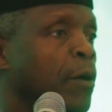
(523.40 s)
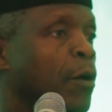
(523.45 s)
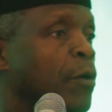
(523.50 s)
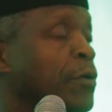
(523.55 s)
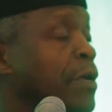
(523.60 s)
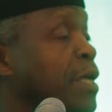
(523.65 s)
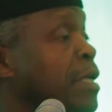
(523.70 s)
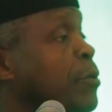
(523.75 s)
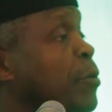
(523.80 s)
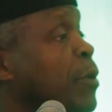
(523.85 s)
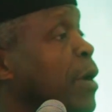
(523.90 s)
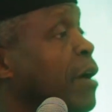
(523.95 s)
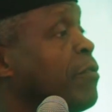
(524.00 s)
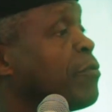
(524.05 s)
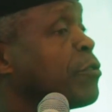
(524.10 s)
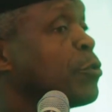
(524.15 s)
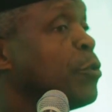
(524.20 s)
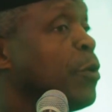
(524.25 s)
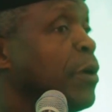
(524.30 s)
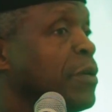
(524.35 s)
Already we
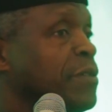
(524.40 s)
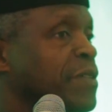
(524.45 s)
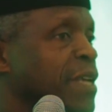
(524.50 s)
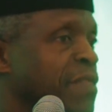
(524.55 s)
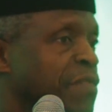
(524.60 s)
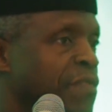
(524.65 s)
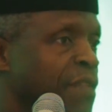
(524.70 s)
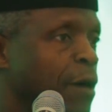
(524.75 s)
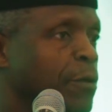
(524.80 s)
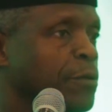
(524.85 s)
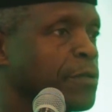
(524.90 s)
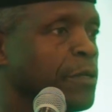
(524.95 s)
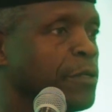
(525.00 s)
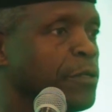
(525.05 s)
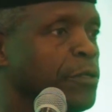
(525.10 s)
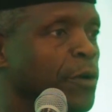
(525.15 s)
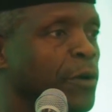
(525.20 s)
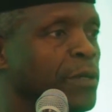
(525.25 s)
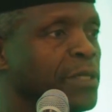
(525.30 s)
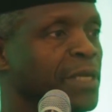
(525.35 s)
have
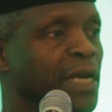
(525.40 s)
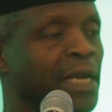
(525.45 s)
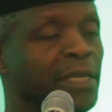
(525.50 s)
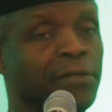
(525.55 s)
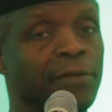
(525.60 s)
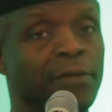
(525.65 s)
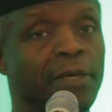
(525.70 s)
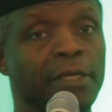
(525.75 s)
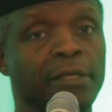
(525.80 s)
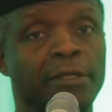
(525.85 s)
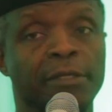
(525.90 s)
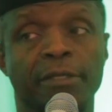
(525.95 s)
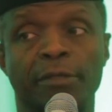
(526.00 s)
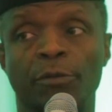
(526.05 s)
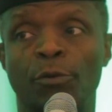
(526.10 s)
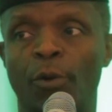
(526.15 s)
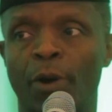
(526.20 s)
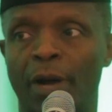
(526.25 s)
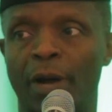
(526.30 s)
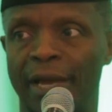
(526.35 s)
200,000 young Nigerians
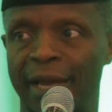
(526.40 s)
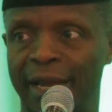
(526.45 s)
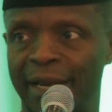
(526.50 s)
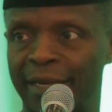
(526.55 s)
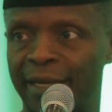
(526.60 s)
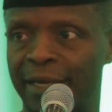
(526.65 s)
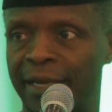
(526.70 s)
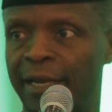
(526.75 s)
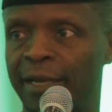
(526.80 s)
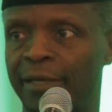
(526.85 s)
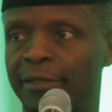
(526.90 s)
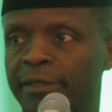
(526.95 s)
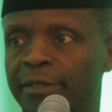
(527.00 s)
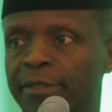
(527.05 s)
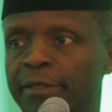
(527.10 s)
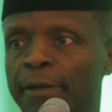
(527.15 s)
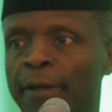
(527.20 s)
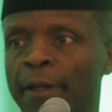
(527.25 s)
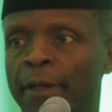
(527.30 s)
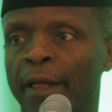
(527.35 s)
who are
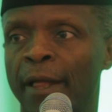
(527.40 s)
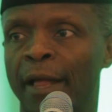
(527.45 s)
engaged,